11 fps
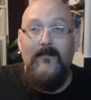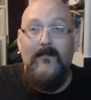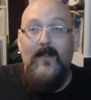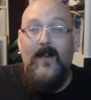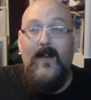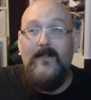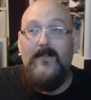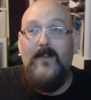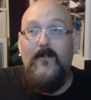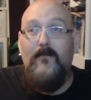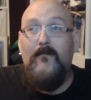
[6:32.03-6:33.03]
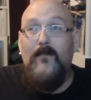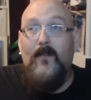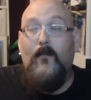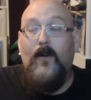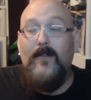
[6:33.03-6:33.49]
Uh, so
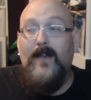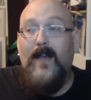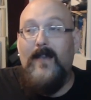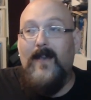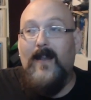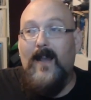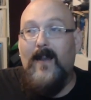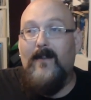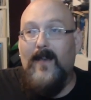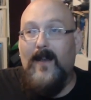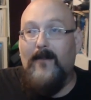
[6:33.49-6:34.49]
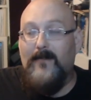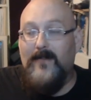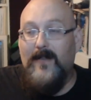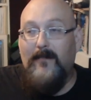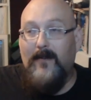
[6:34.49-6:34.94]
once I had that ironed out, it was
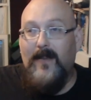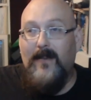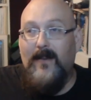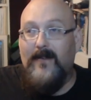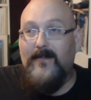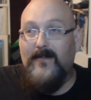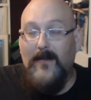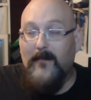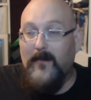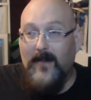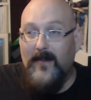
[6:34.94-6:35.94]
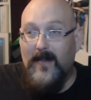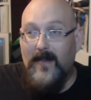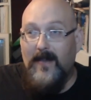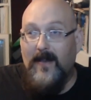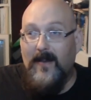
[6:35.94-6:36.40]
simply assembling
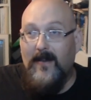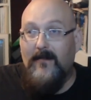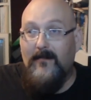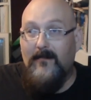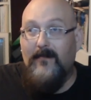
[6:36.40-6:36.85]
the, uh,